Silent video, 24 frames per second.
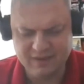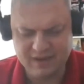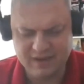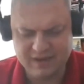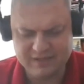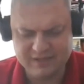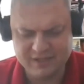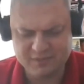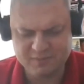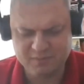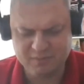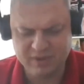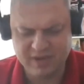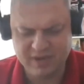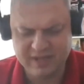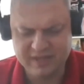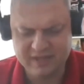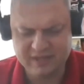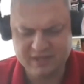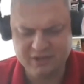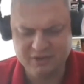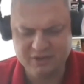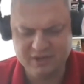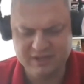just pray
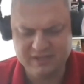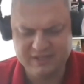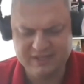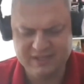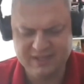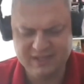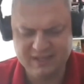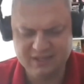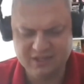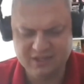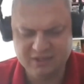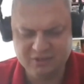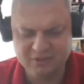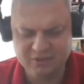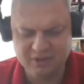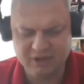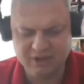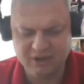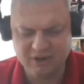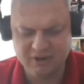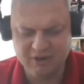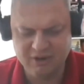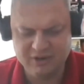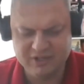that you continue to
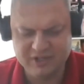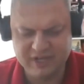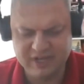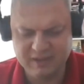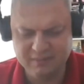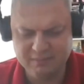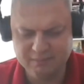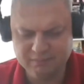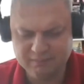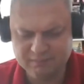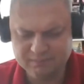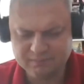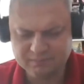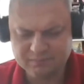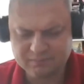encourage him